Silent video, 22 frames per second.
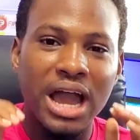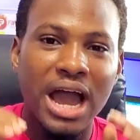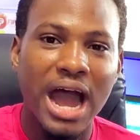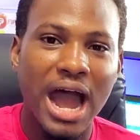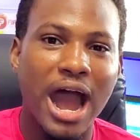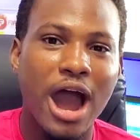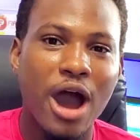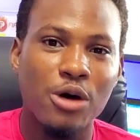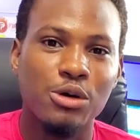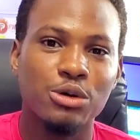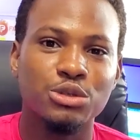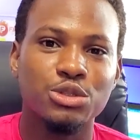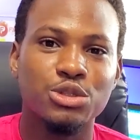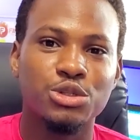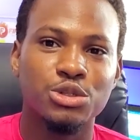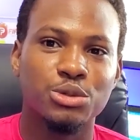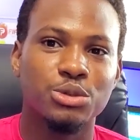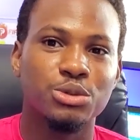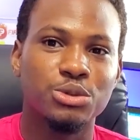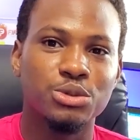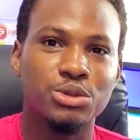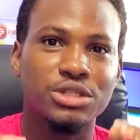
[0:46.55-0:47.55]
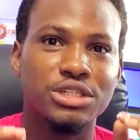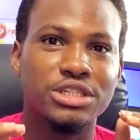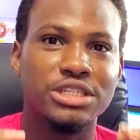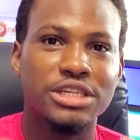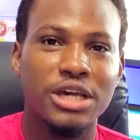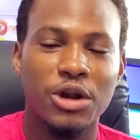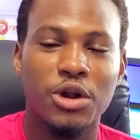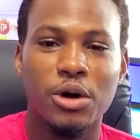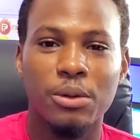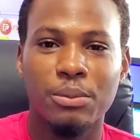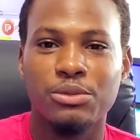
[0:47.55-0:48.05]
how to
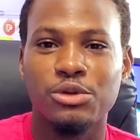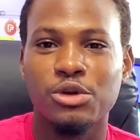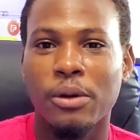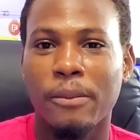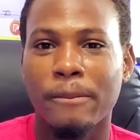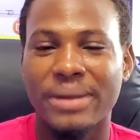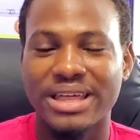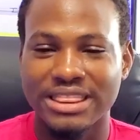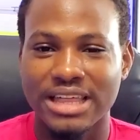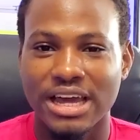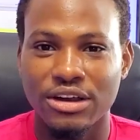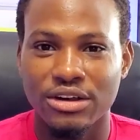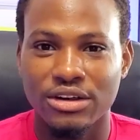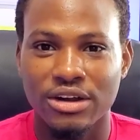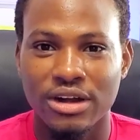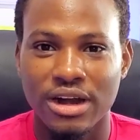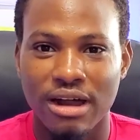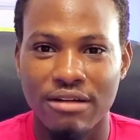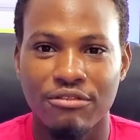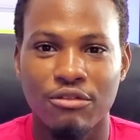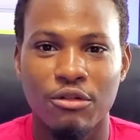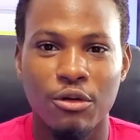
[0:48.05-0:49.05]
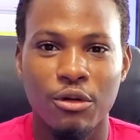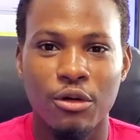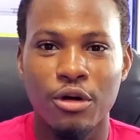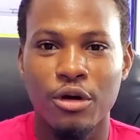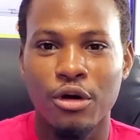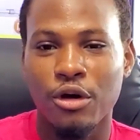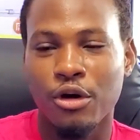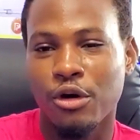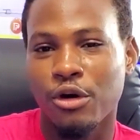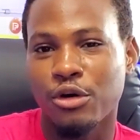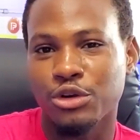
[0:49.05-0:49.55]
set up your MetaTrader 4
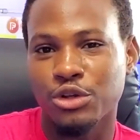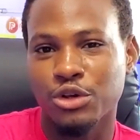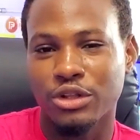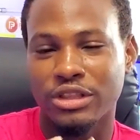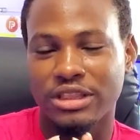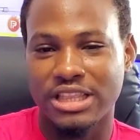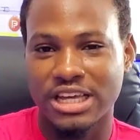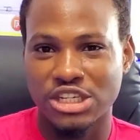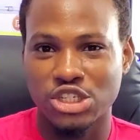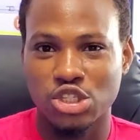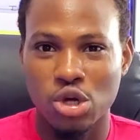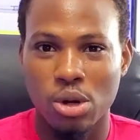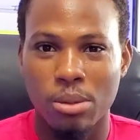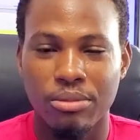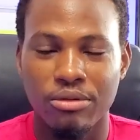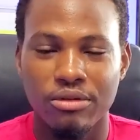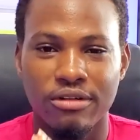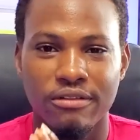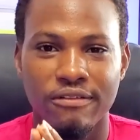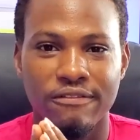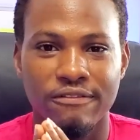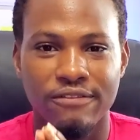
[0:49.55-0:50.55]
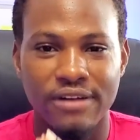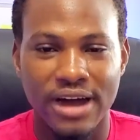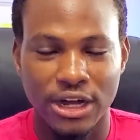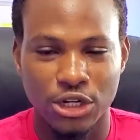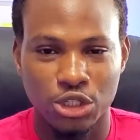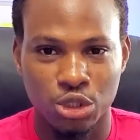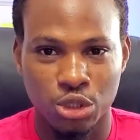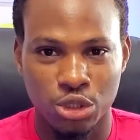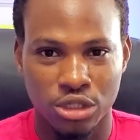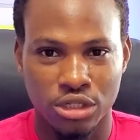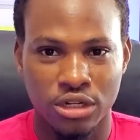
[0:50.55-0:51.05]
on your desktop
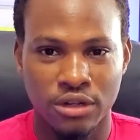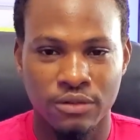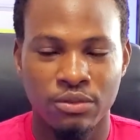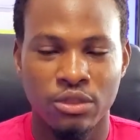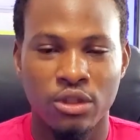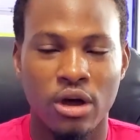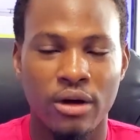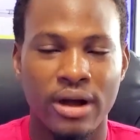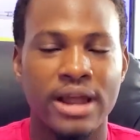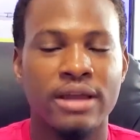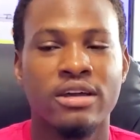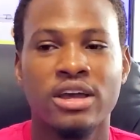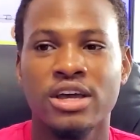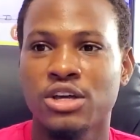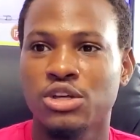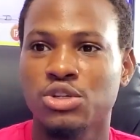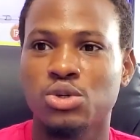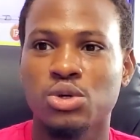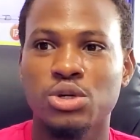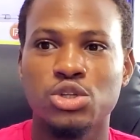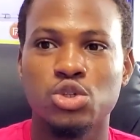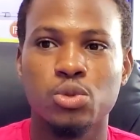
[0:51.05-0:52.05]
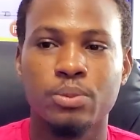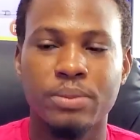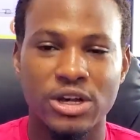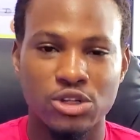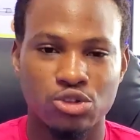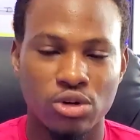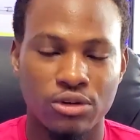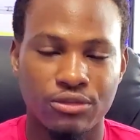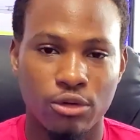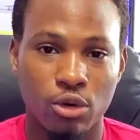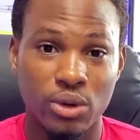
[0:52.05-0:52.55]
version. All right, so it's super
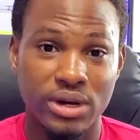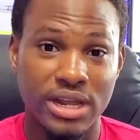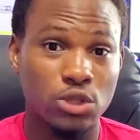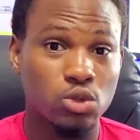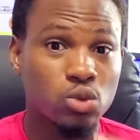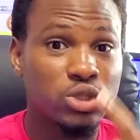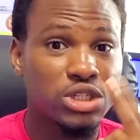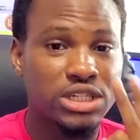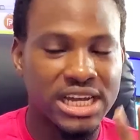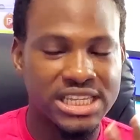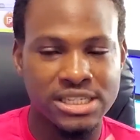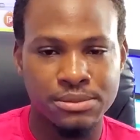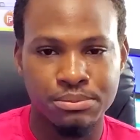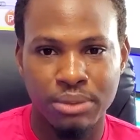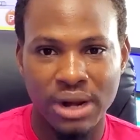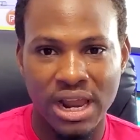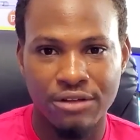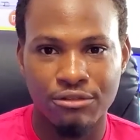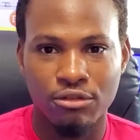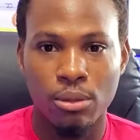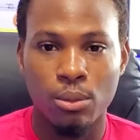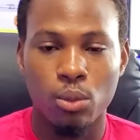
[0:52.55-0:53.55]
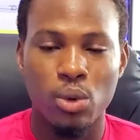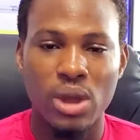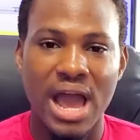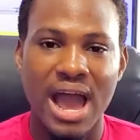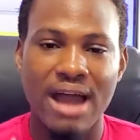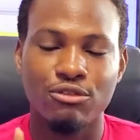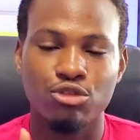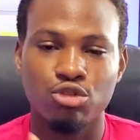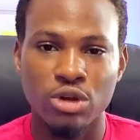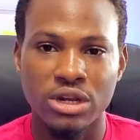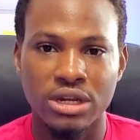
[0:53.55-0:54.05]
straightforward. There are two charting platforms. We
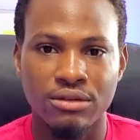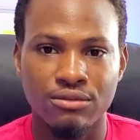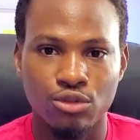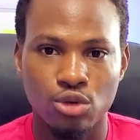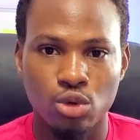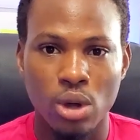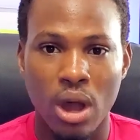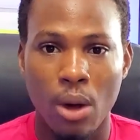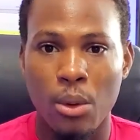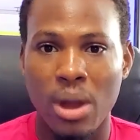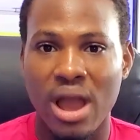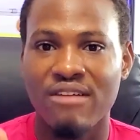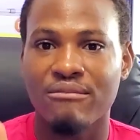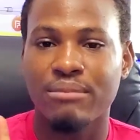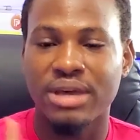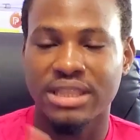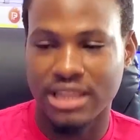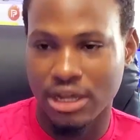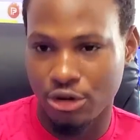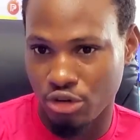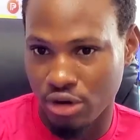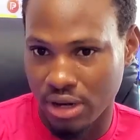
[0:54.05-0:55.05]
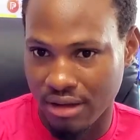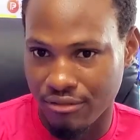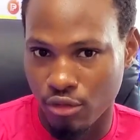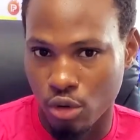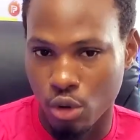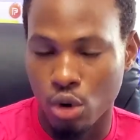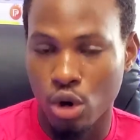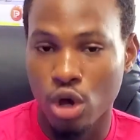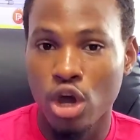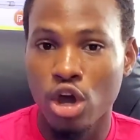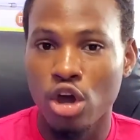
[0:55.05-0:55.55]
have TradingView and we have MetaTrader
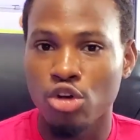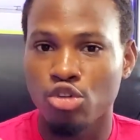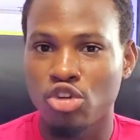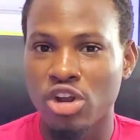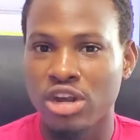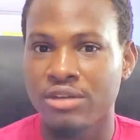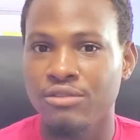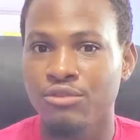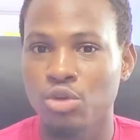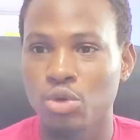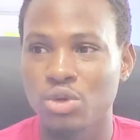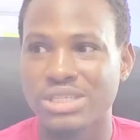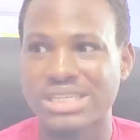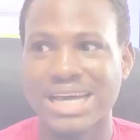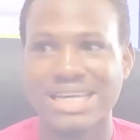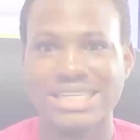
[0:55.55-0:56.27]
4. TradingView is